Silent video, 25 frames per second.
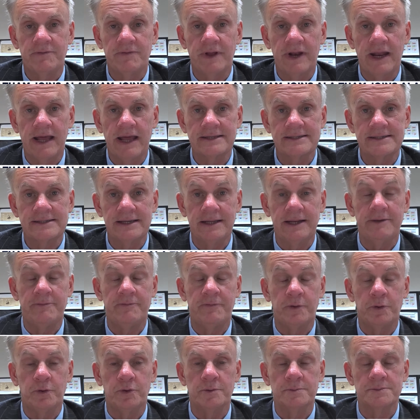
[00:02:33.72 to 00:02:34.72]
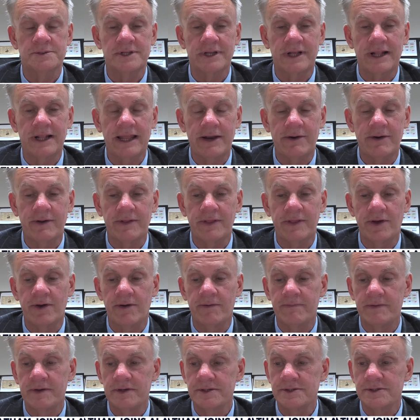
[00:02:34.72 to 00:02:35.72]
to fill out silly forms declaring the
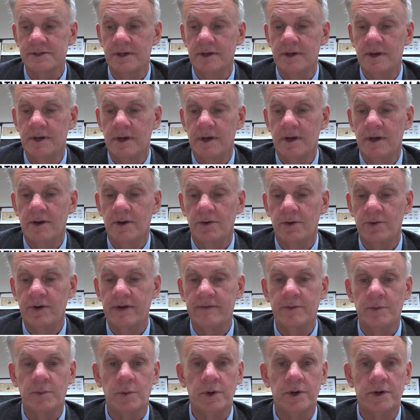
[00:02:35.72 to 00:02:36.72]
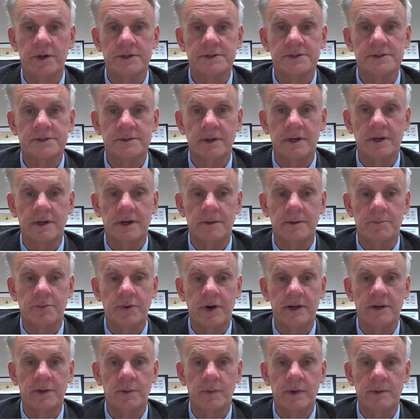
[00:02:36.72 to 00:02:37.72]
obvious, or even worse, uh,
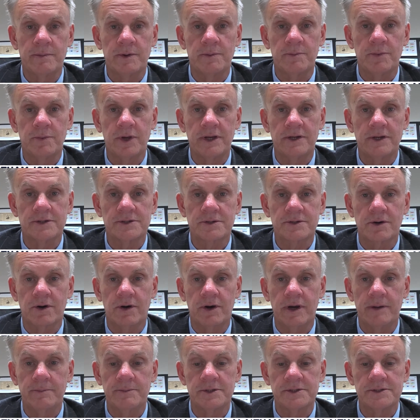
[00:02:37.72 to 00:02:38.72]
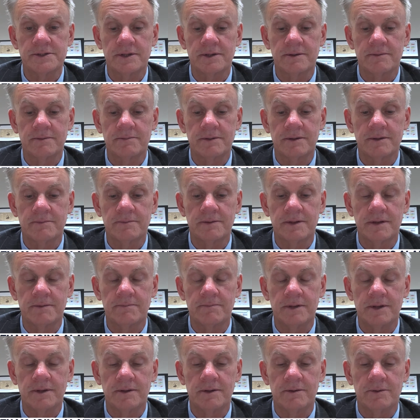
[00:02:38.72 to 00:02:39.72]
pregnant women being described as the, the,
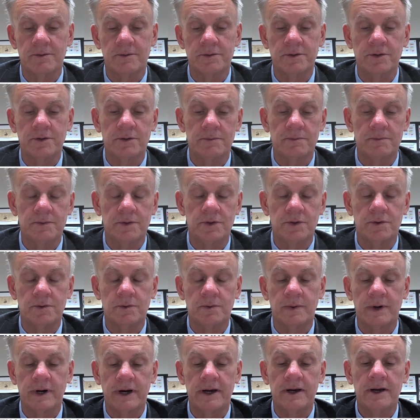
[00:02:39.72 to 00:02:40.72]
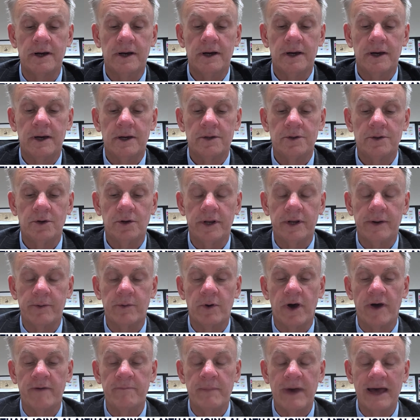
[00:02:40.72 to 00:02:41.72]
the or new, new uh, newly
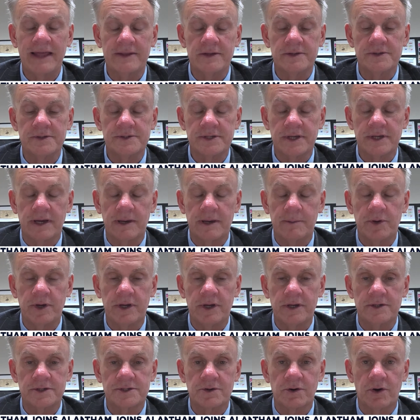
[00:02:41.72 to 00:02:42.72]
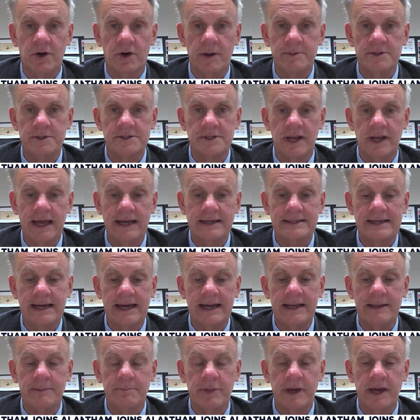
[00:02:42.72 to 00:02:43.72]
arrived mothers uh, being described as the
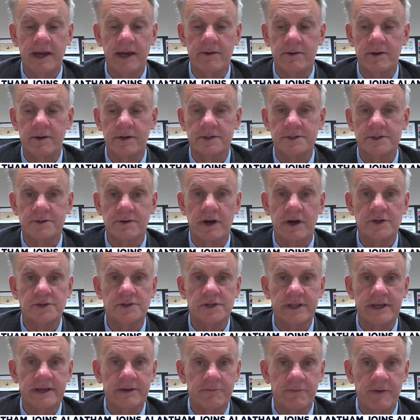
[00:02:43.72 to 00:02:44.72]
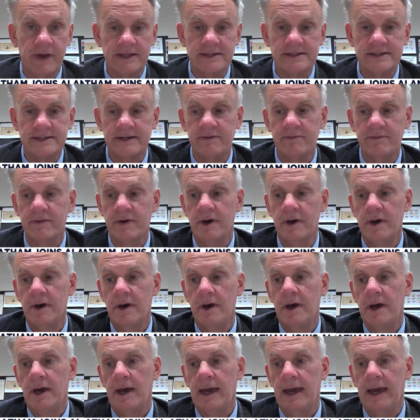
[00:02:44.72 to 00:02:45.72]
lactating parent. It's grossly offensive,
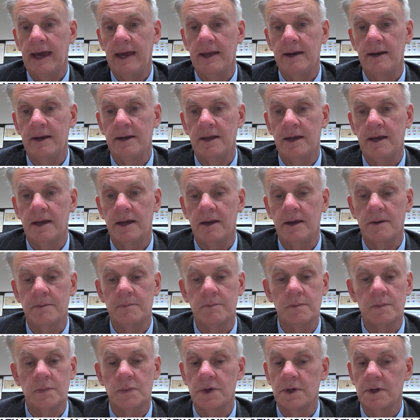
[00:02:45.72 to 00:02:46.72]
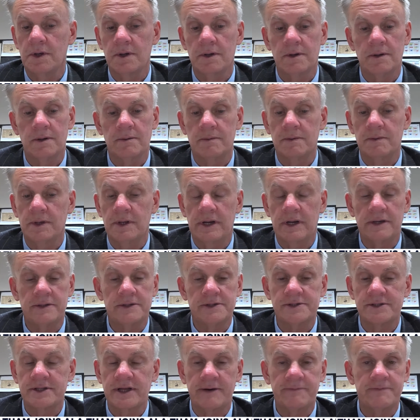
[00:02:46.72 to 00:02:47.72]
mm. and um, uh, you know,
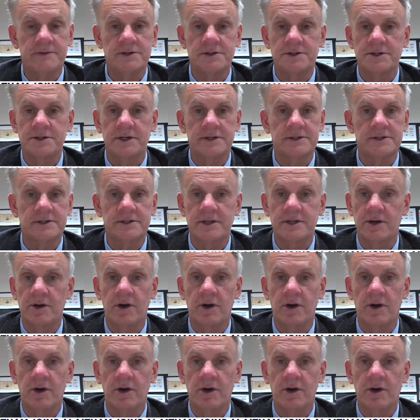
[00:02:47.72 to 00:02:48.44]
this stuff is just.